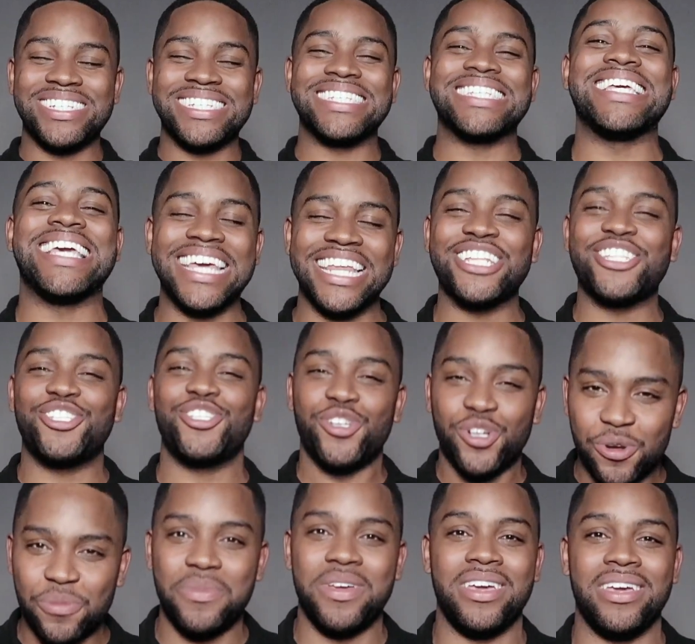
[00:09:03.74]
Just get it
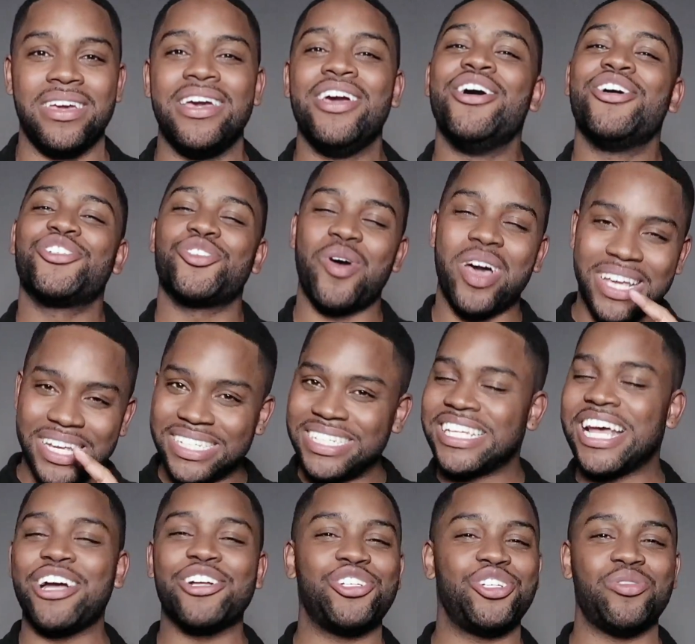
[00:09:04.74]
to me so I can
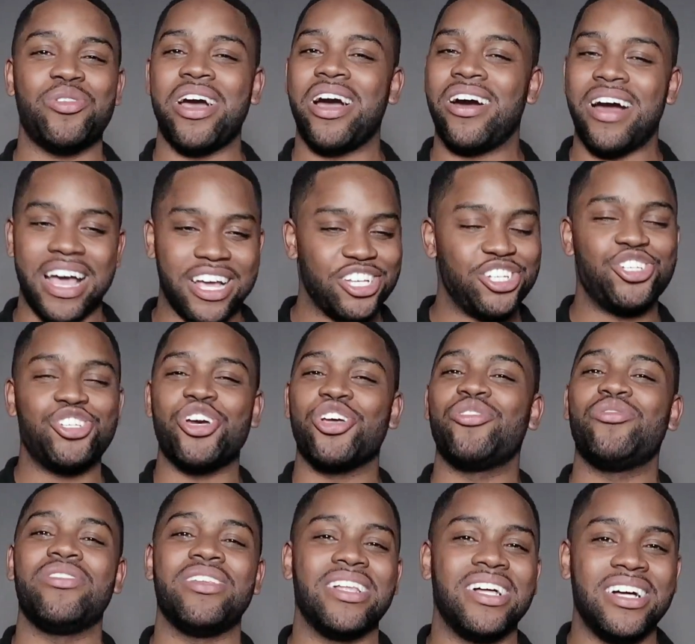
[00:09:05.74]
shout you out, I can show
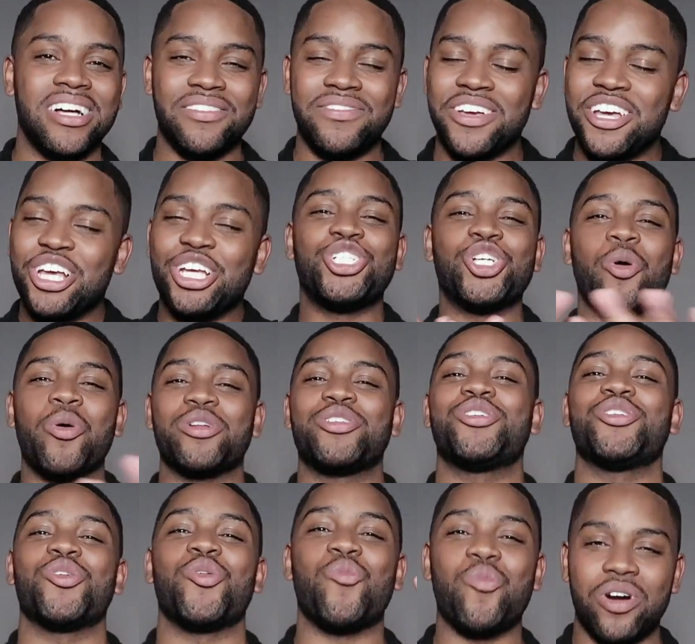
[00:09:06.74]
you love, show it
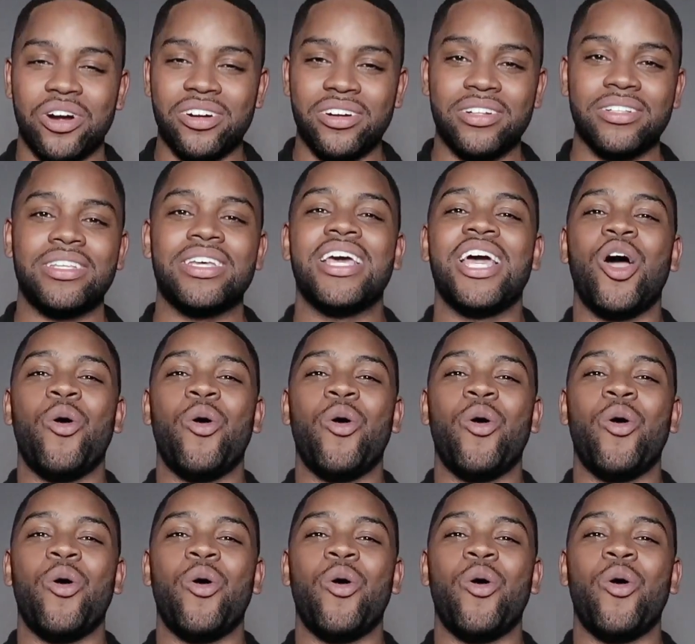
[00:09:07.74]
to the world,